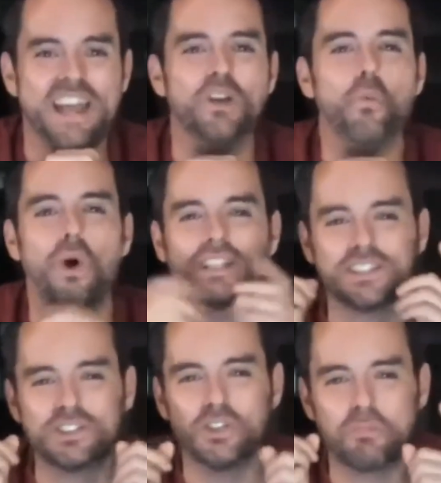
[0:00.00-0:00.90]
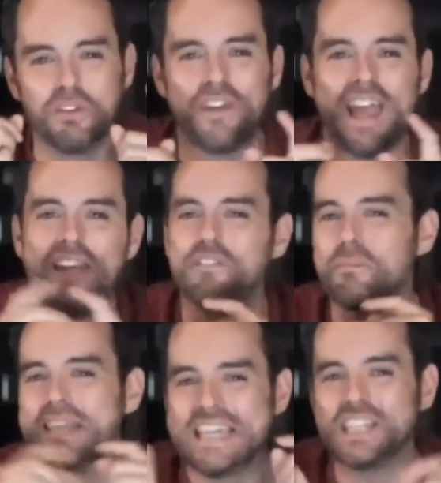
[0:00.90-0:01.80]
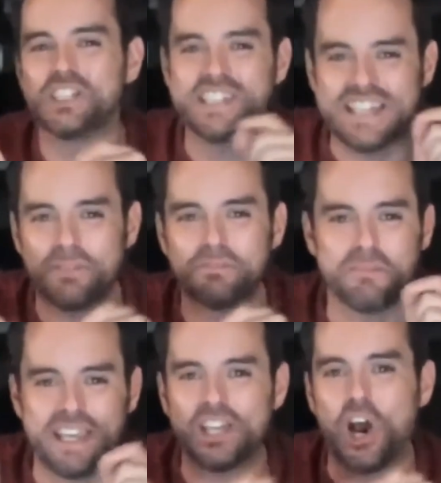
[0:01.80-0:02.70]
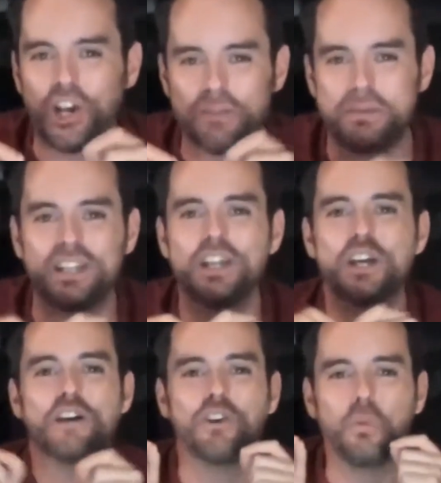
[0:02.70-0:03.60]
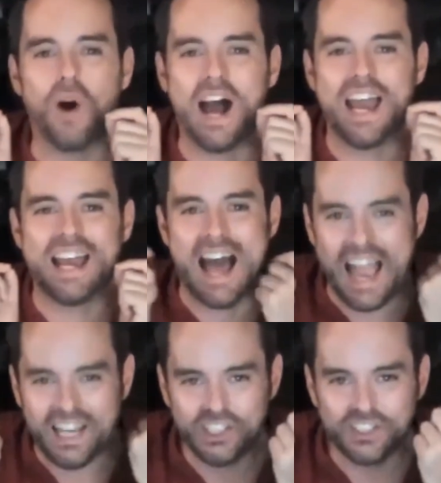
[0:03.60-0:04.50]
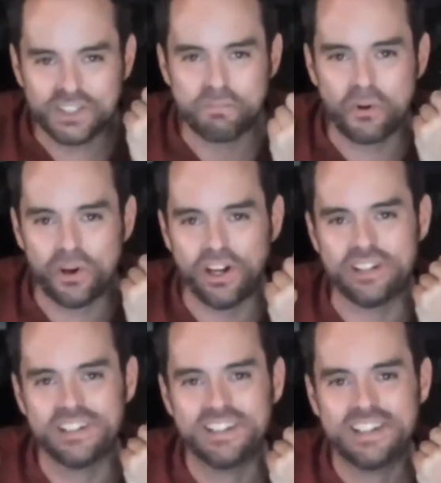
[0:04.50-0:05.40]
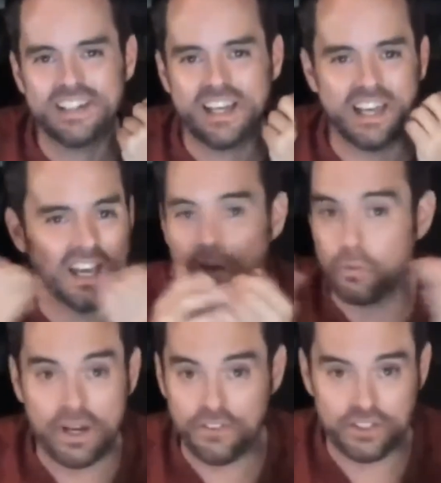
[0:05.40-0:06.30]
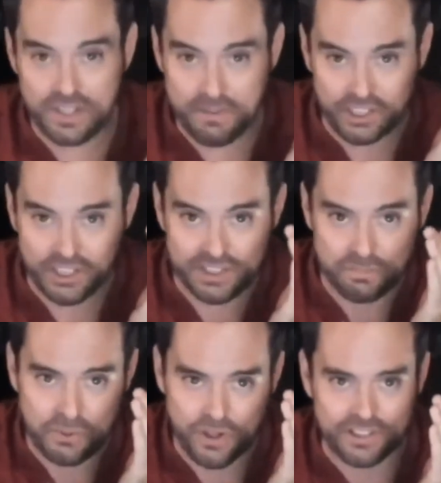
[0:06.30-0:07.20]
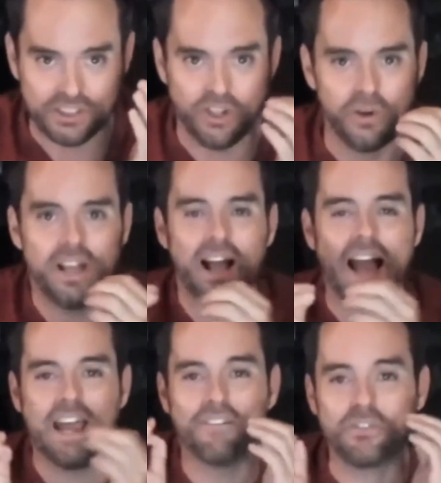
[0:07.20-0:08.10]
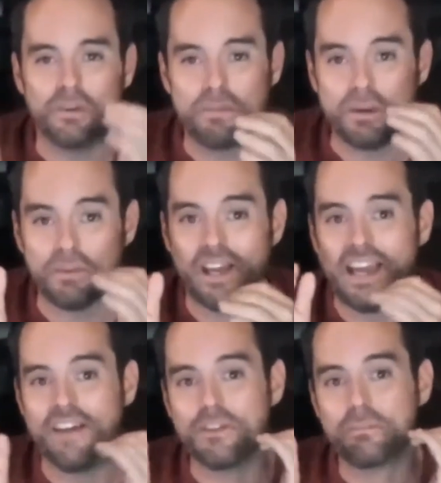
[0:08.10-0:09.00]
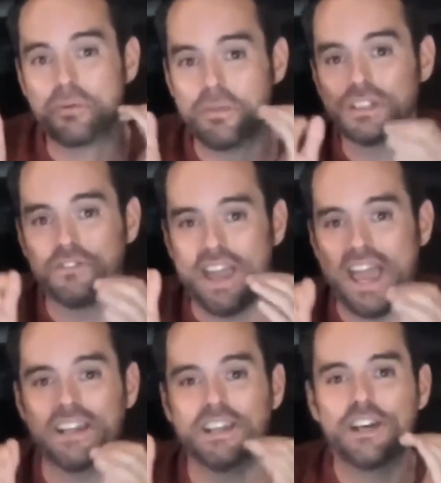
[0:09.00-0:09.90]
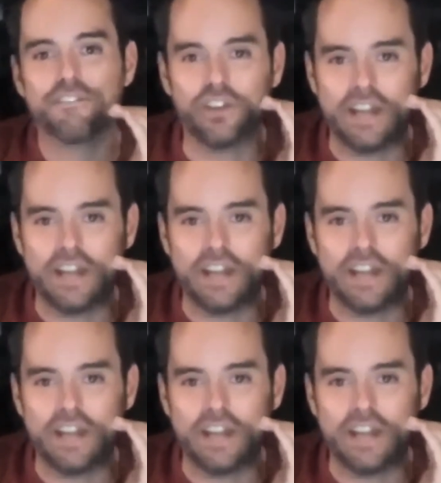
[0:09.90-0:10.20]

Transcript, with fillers: Yes, I've invited one super fan from each team to make an argument for why I should support uh, whatever team I should support. So I have three people. I have the Pumas